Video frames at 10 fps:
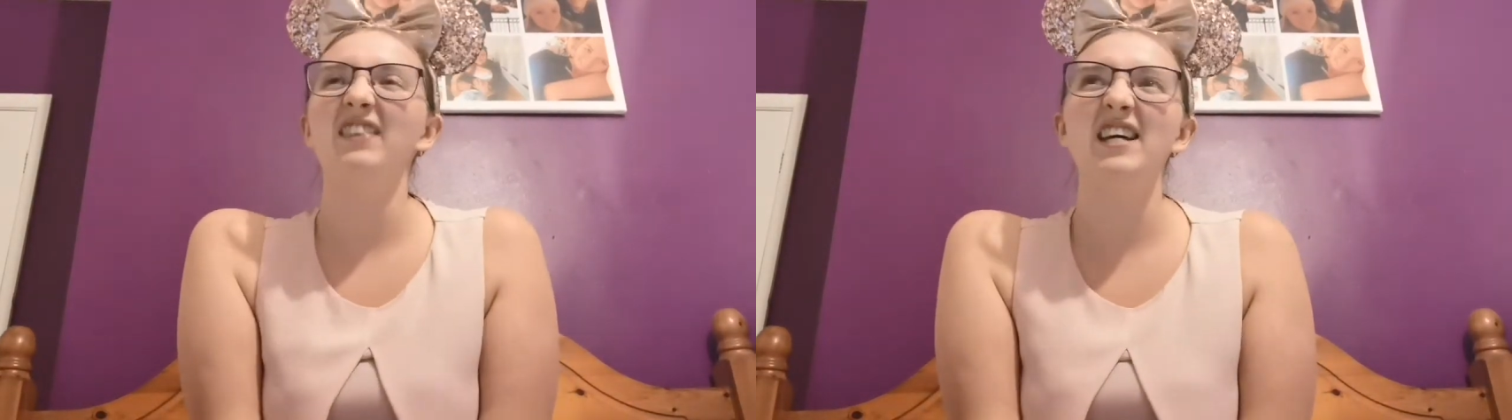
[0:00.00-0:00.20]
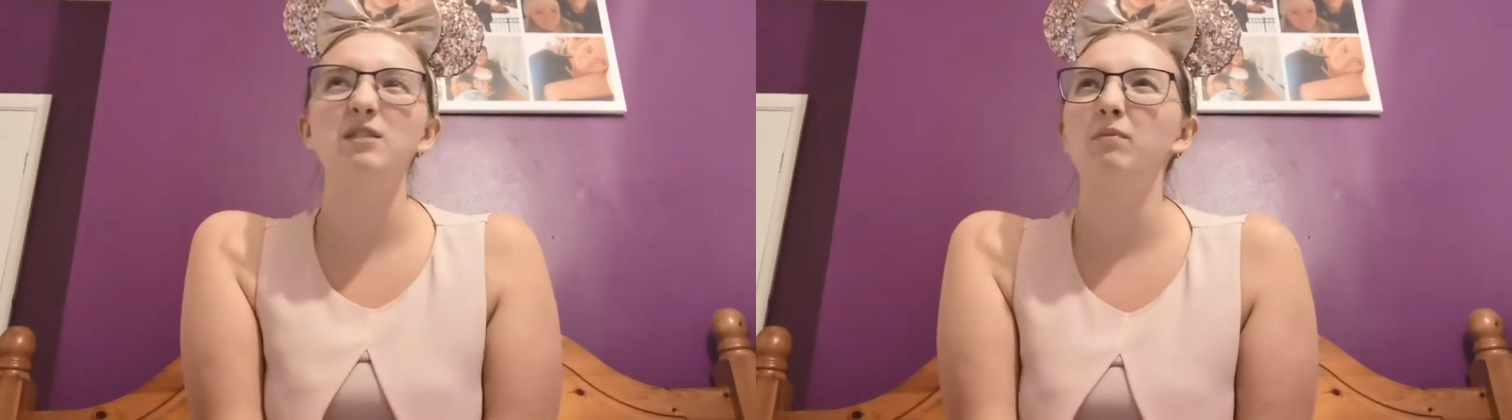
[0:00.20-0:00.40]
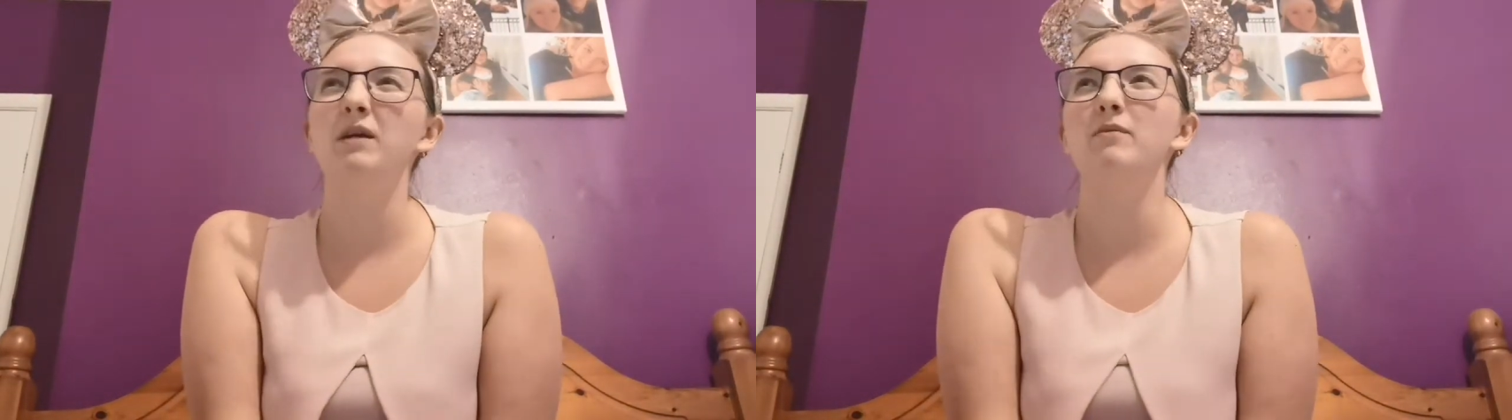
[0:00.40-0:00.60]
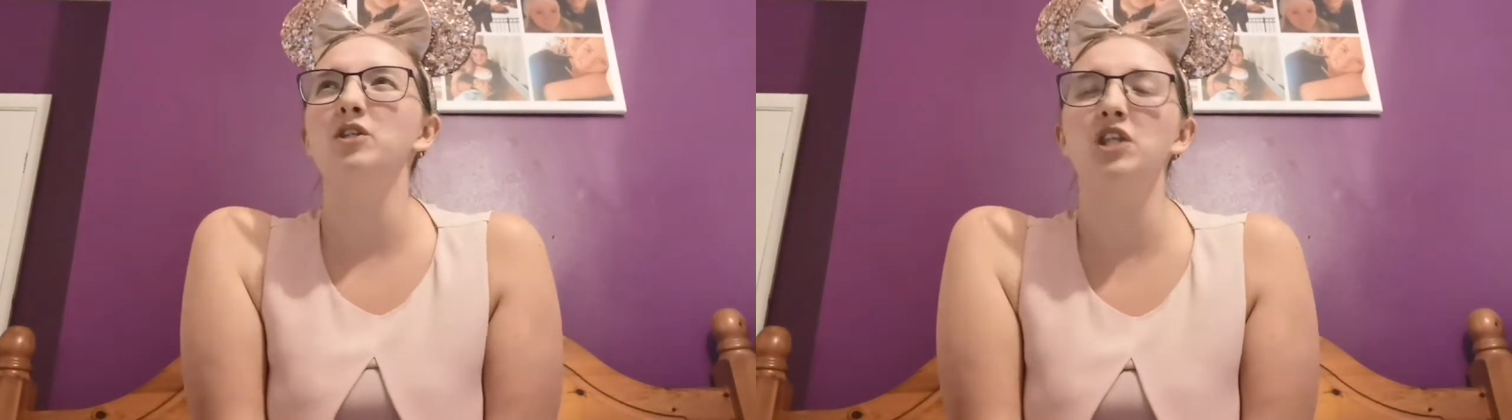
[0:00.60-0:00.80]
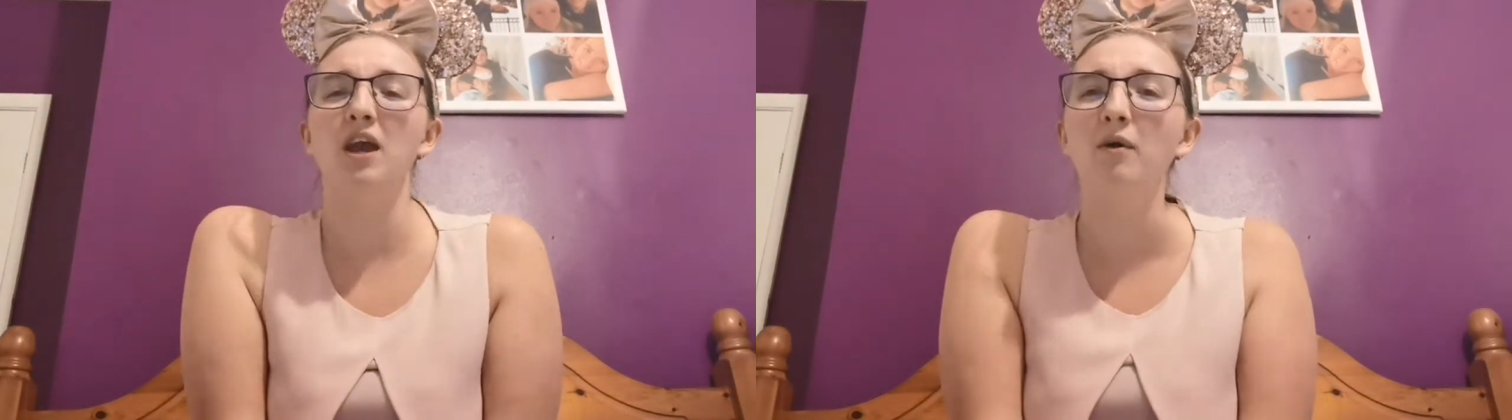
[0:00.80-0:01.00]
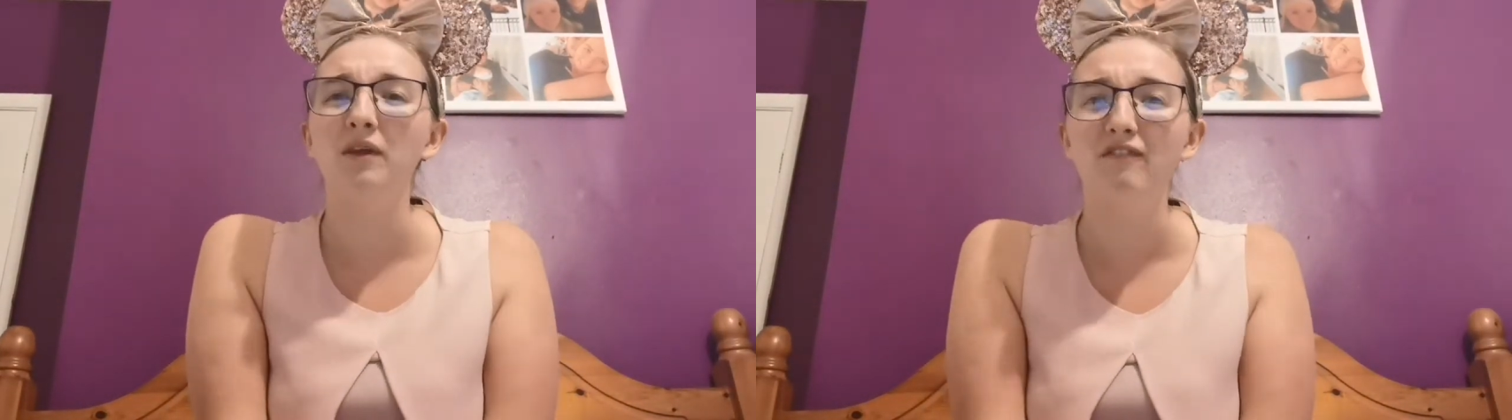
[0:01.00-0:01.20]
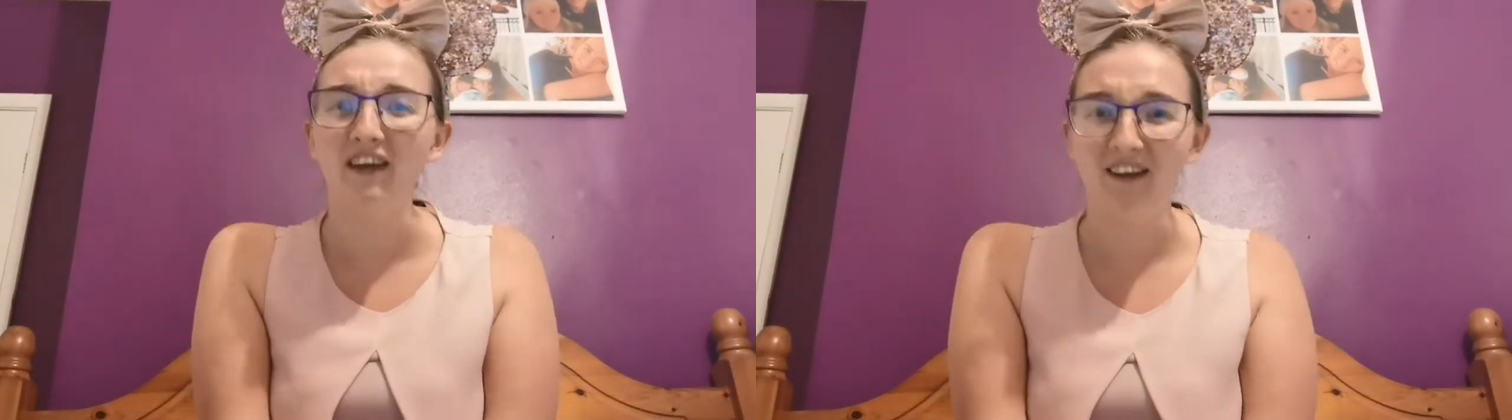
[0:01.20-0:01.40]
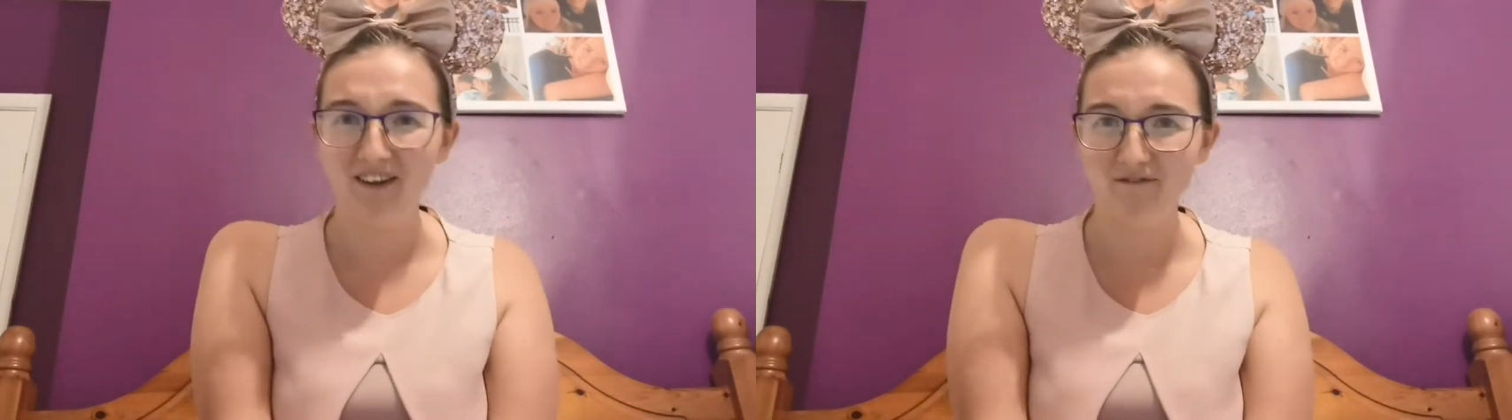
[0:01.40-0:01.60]
that's pretty much the only
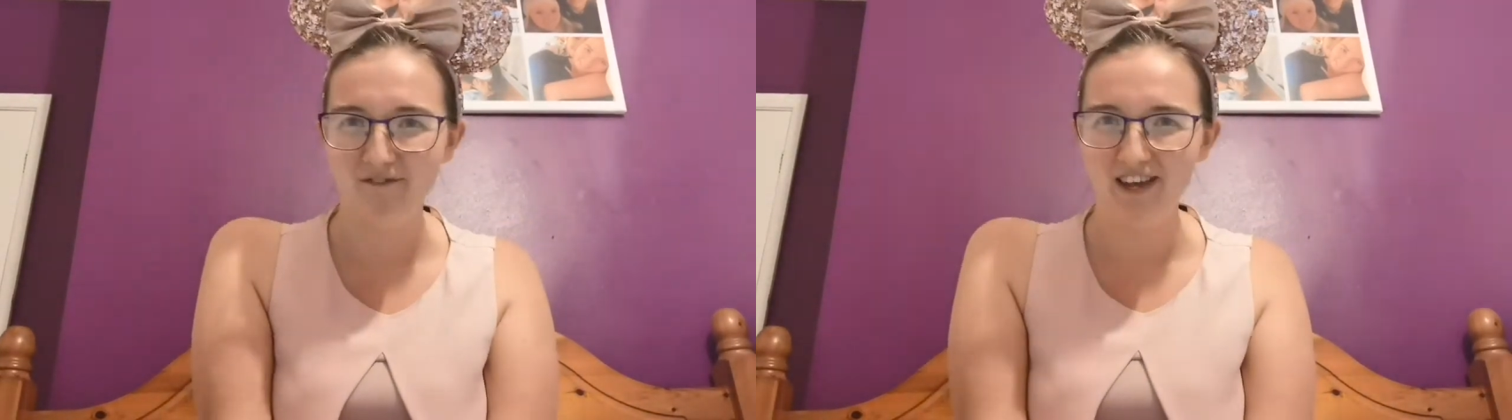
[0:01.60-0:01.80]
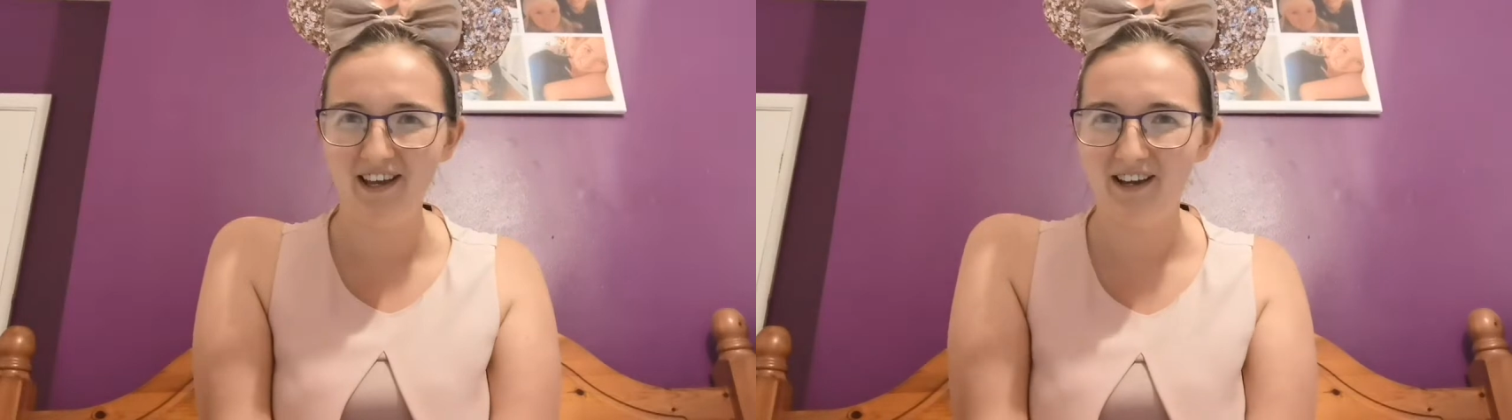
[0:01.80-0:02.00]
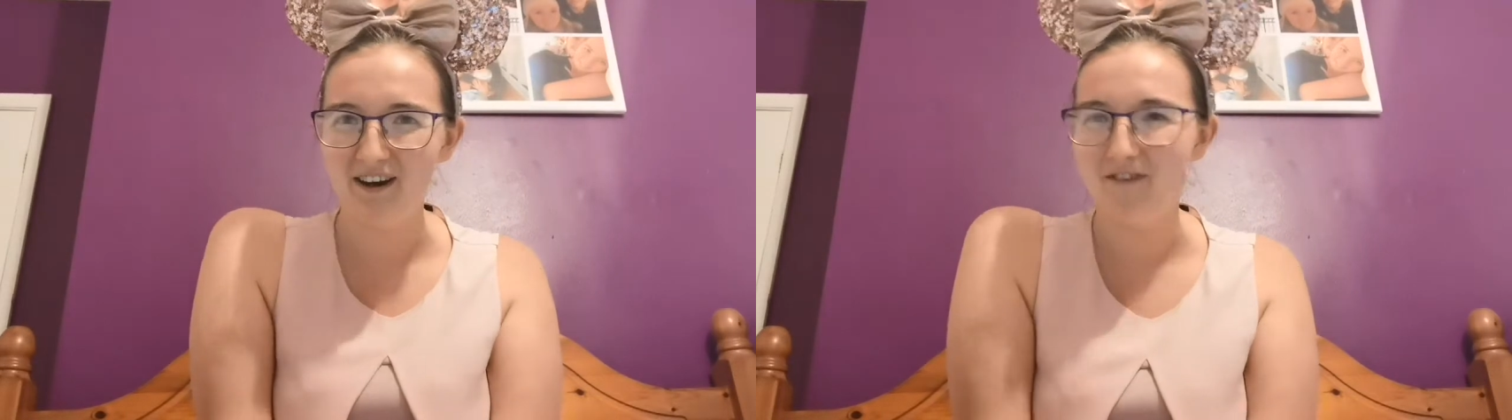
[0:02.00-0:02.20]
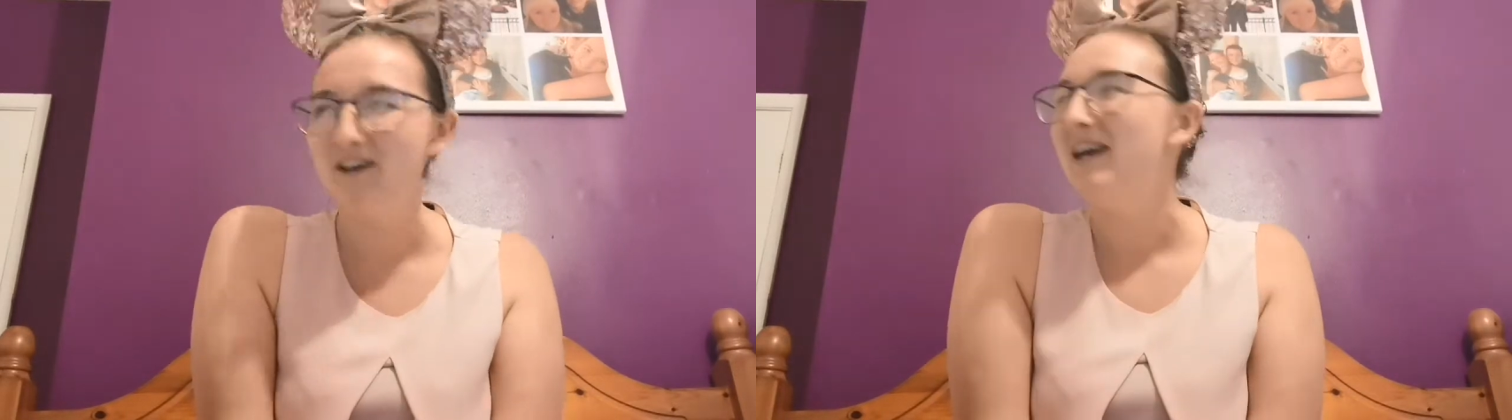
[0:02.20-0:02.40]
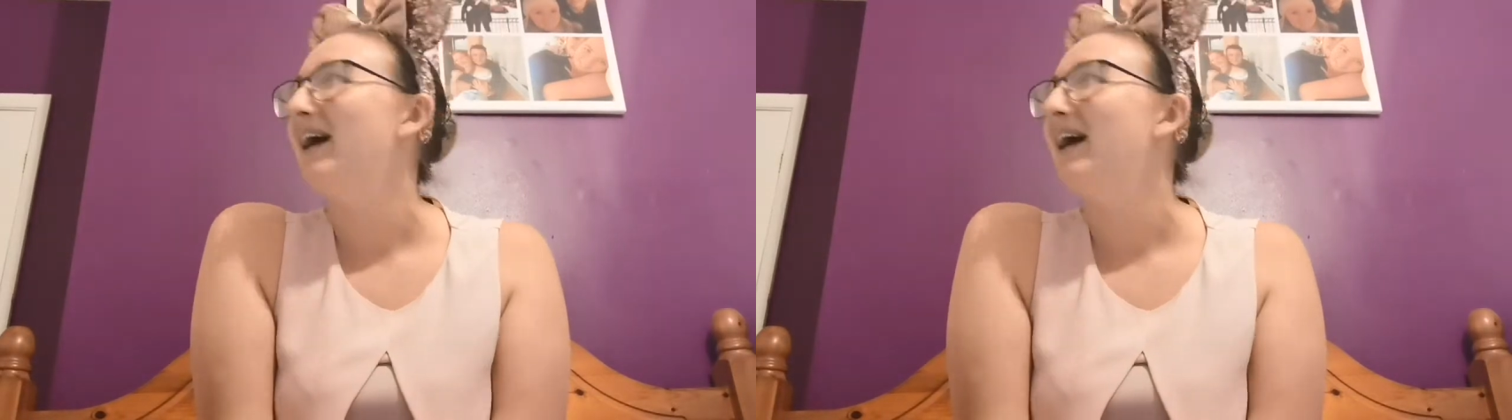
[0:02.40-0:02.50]
thing I can think of.